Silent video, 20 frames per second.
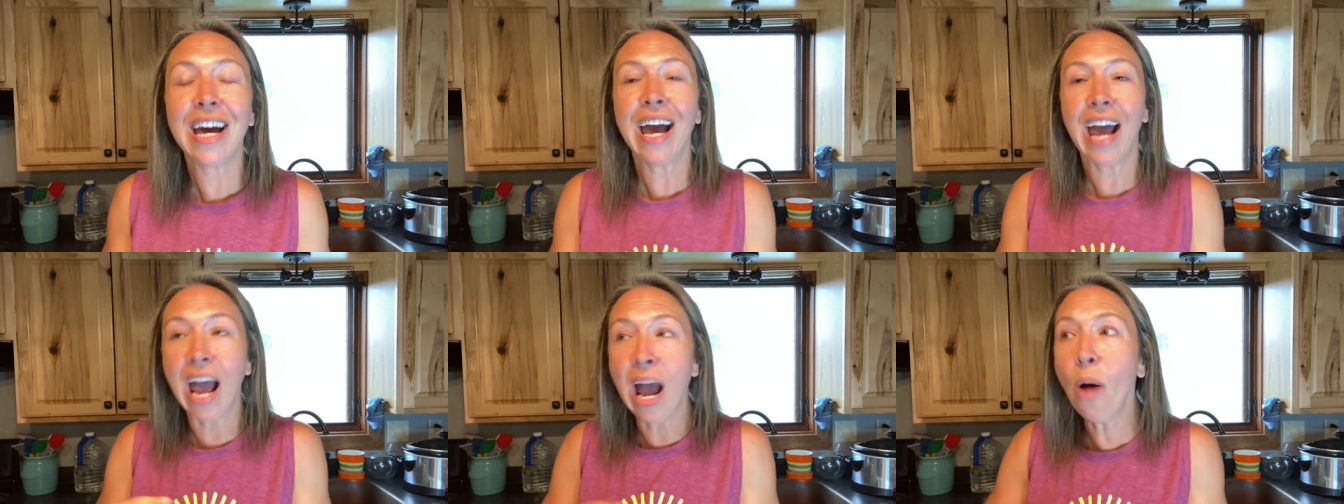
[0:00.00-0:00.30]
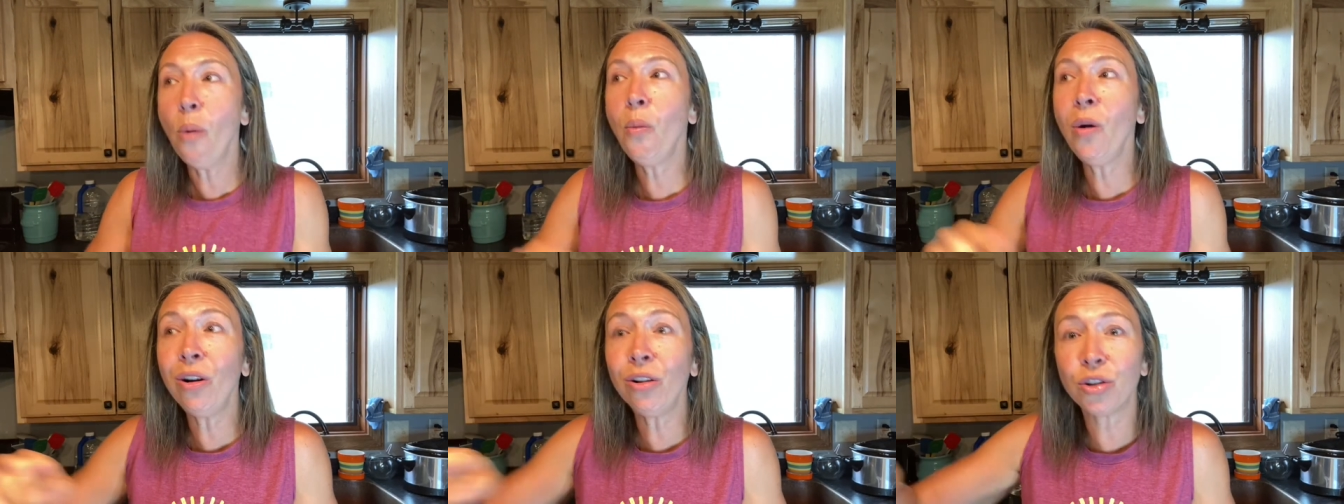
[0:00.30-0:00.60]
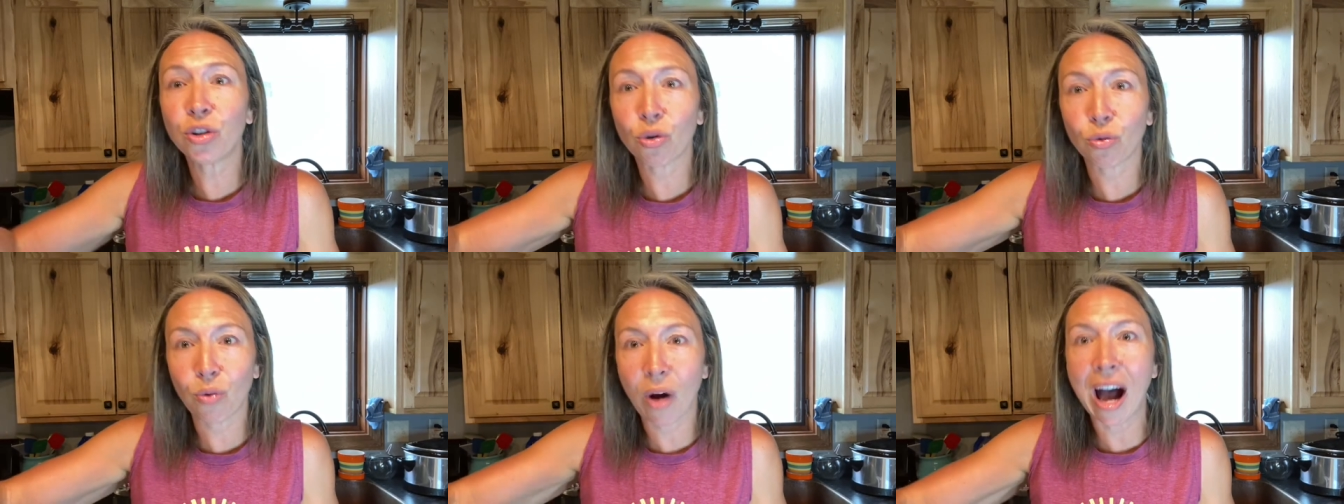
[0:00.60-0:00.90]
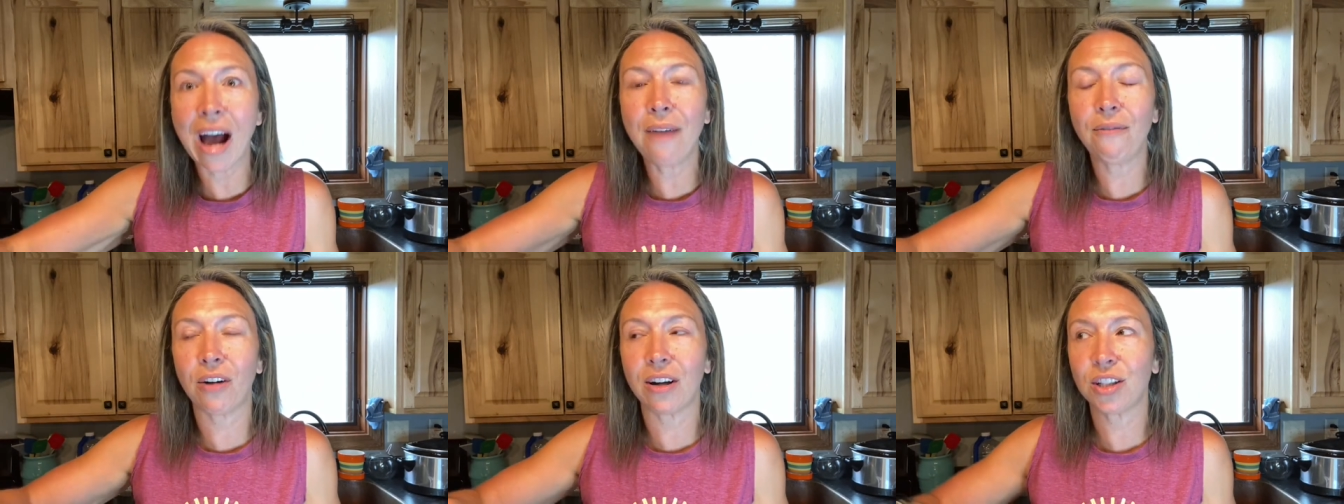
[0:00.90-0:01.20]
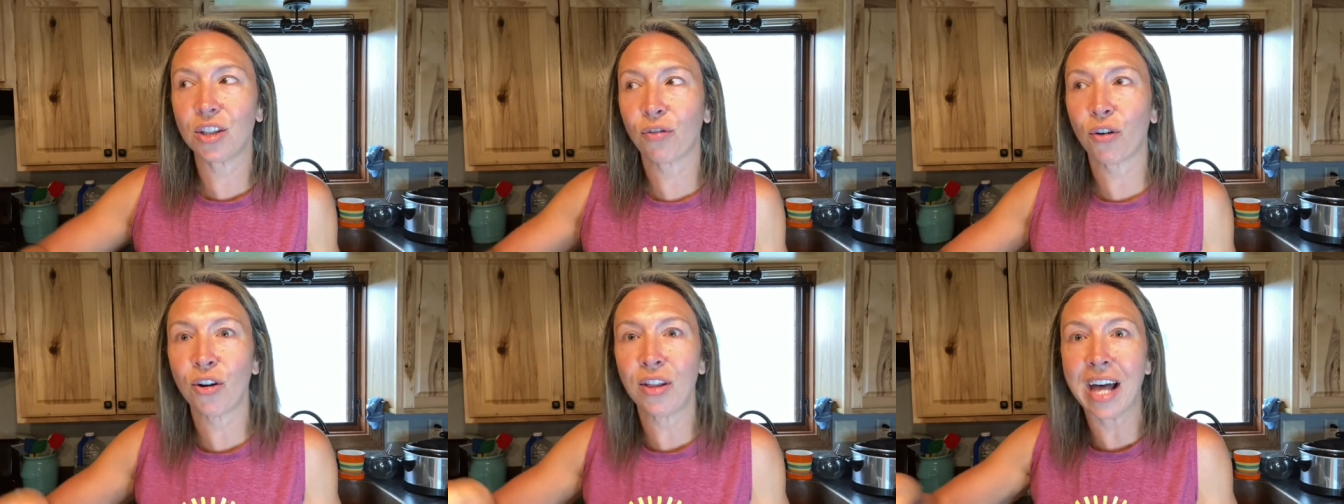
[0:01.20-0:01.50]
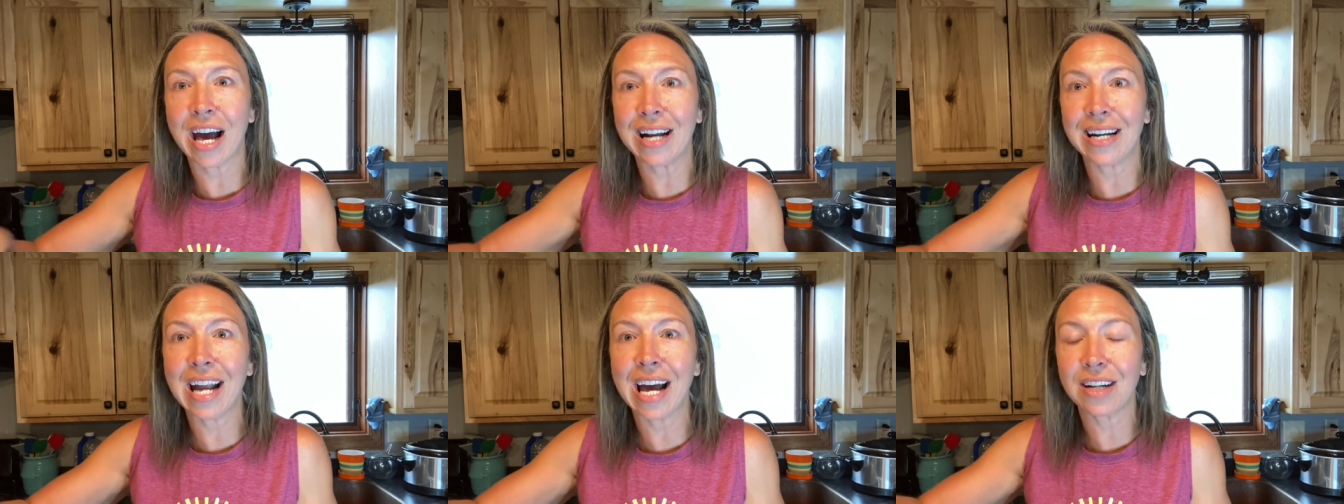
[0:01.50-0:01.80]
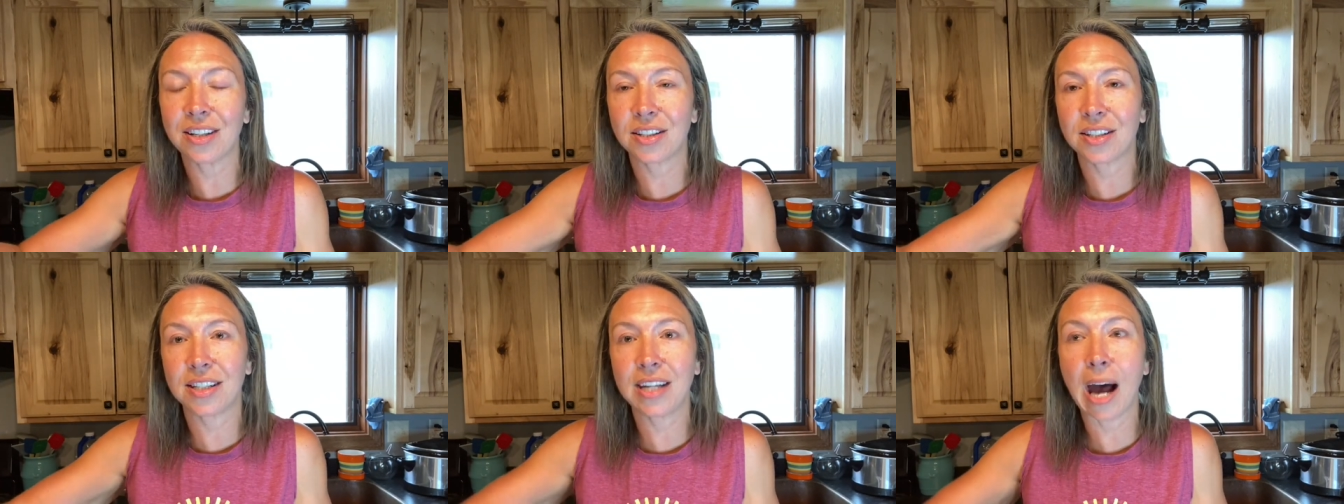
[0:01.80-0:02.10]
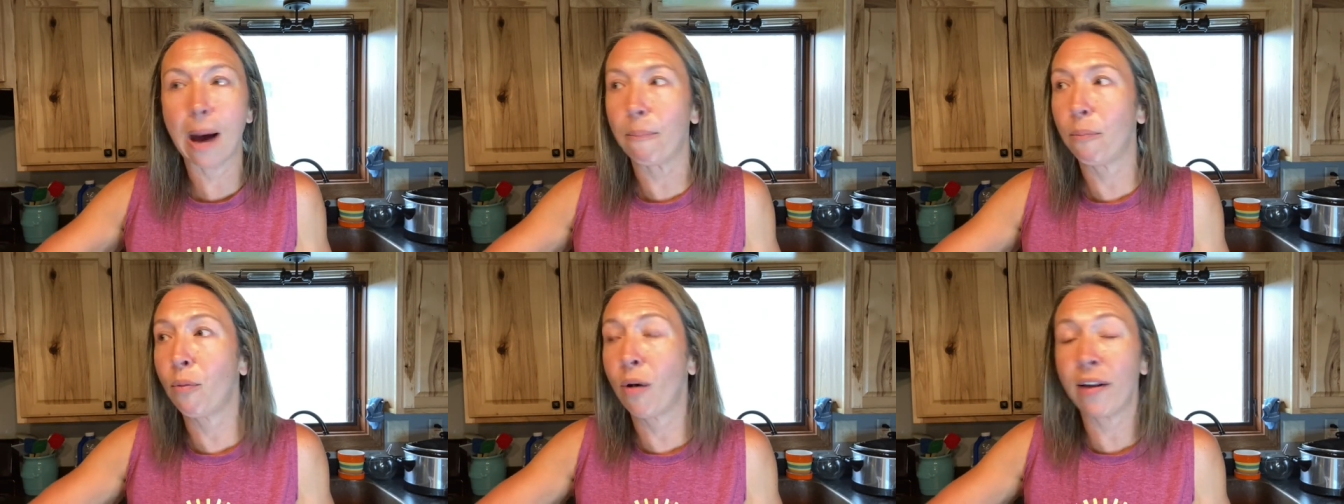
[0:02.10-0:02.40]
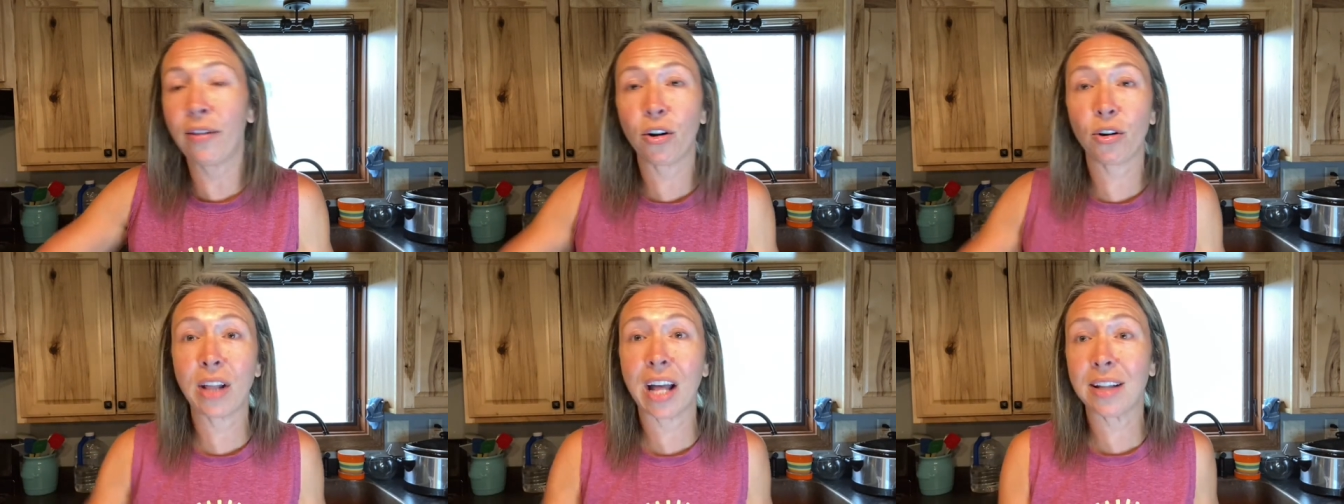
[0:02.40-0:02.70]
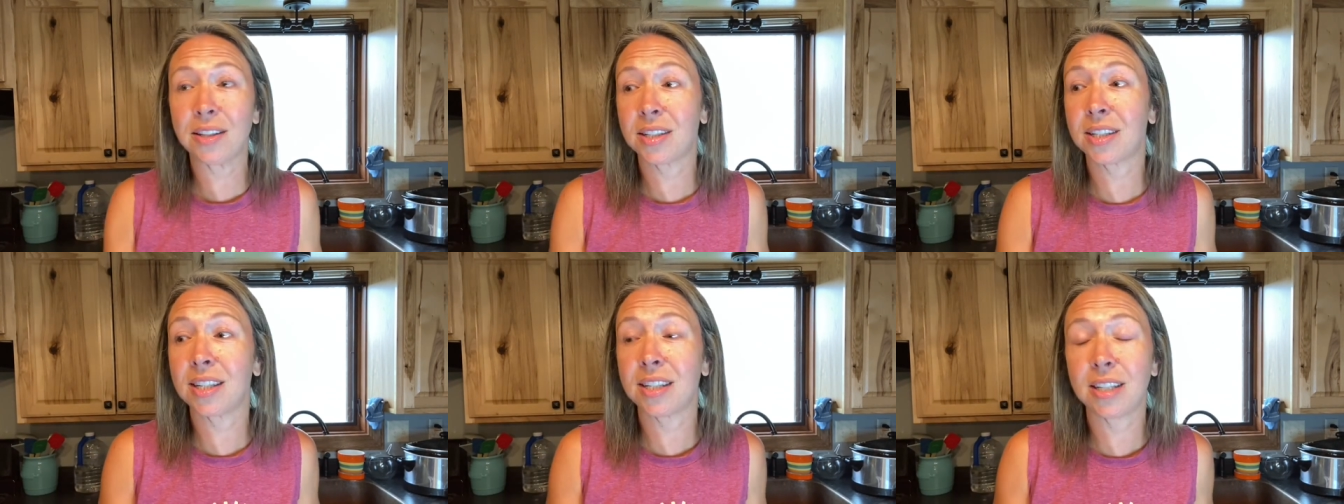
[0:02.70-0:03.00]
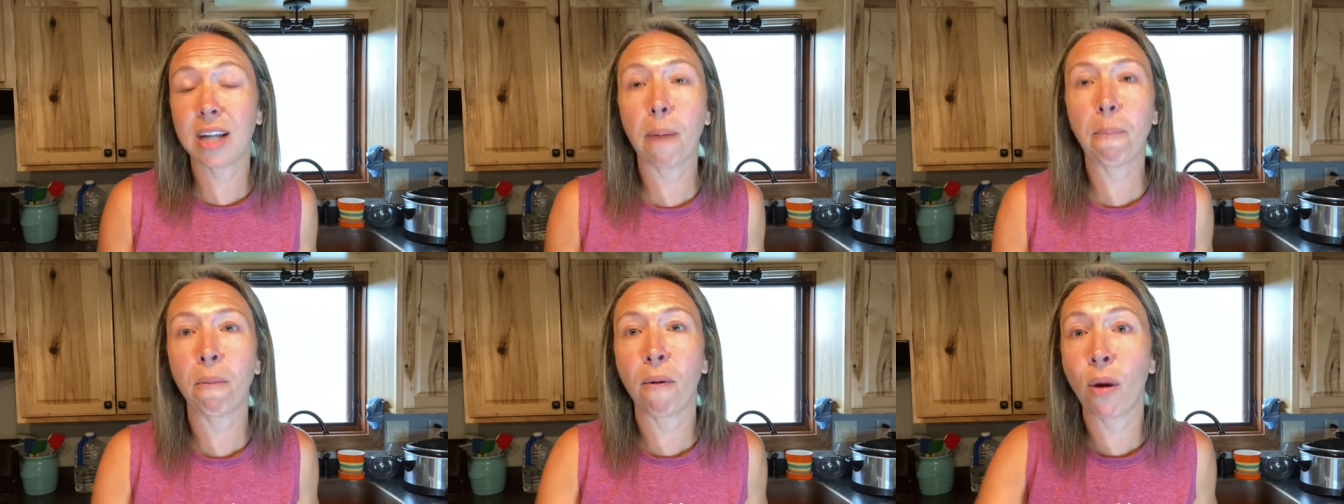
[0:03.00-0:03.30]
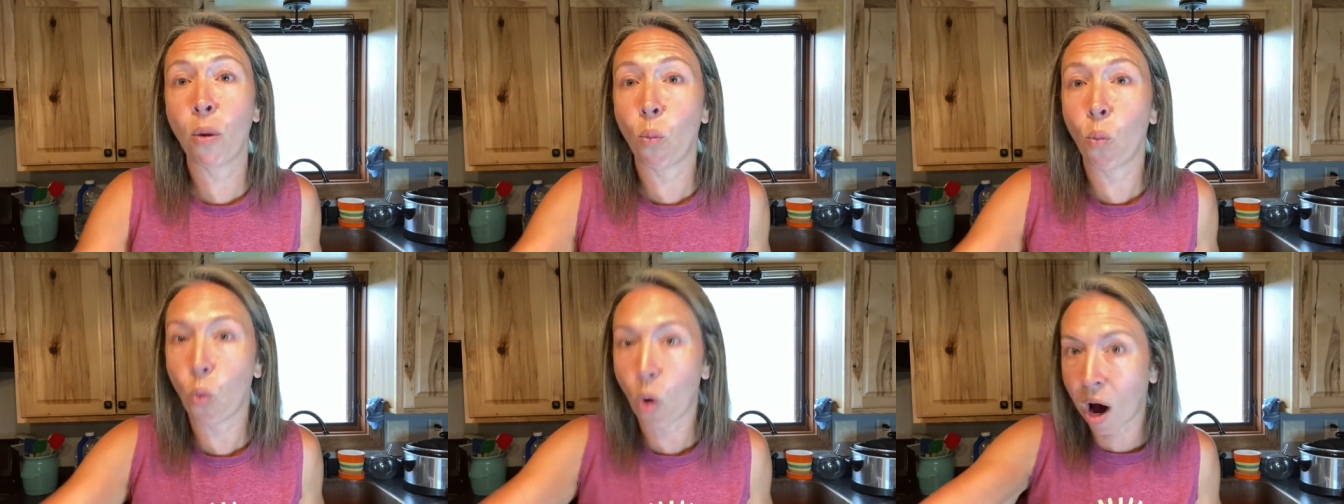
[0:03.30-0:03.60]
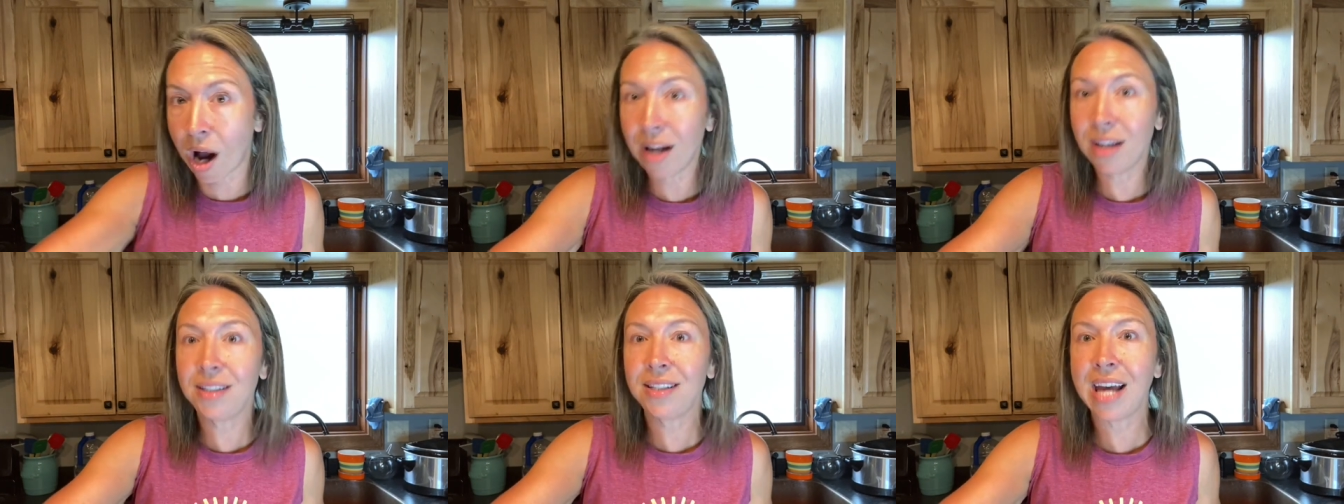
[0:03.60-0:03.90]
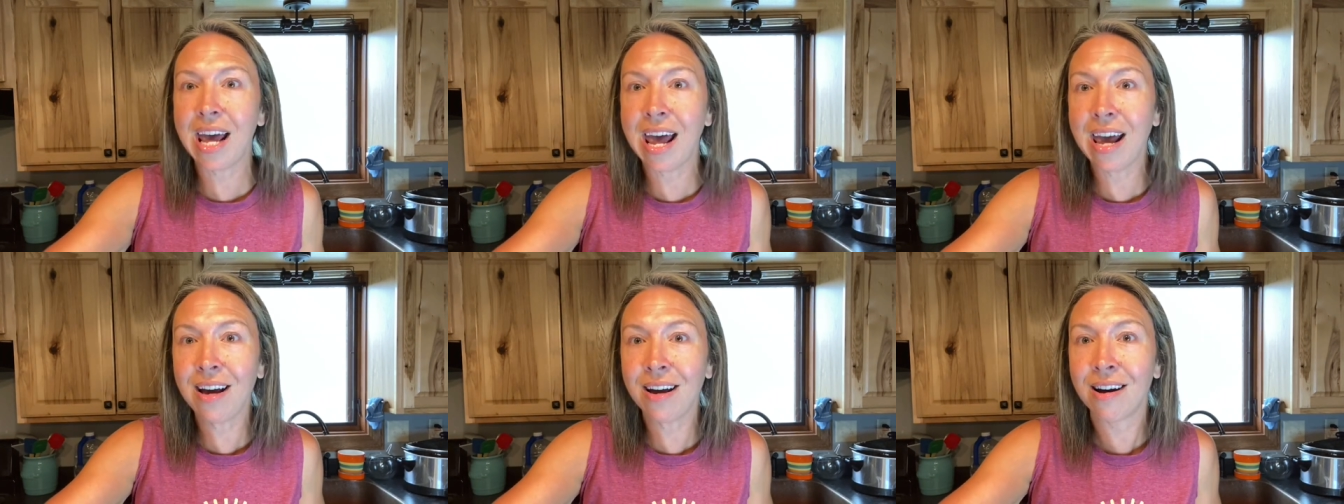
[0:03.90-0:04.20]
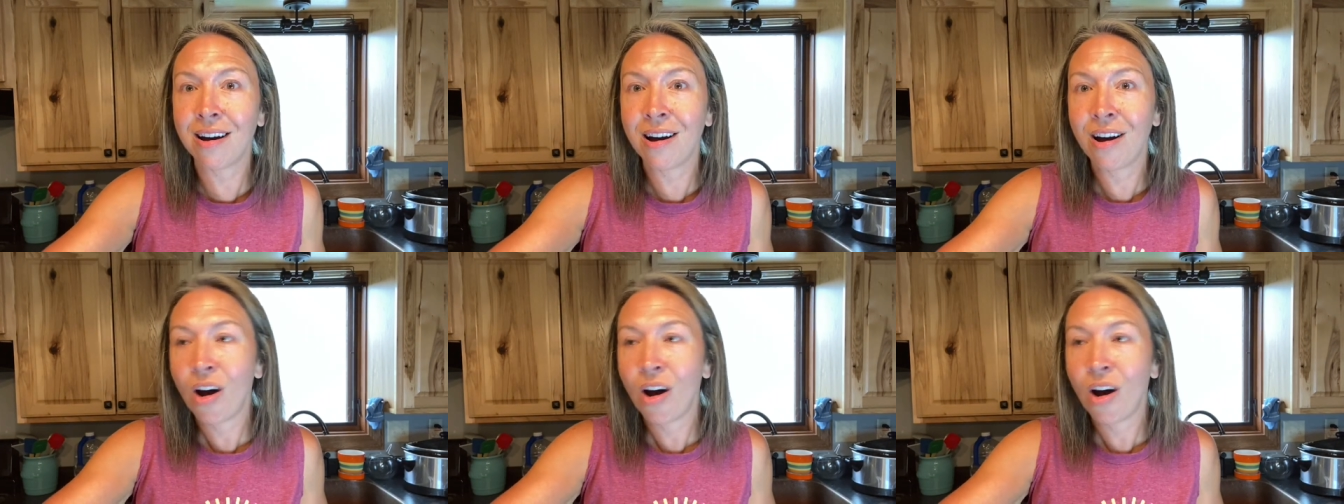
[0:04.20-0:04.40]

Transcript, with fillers: It will drive us for that next step, whether that's the step we want to take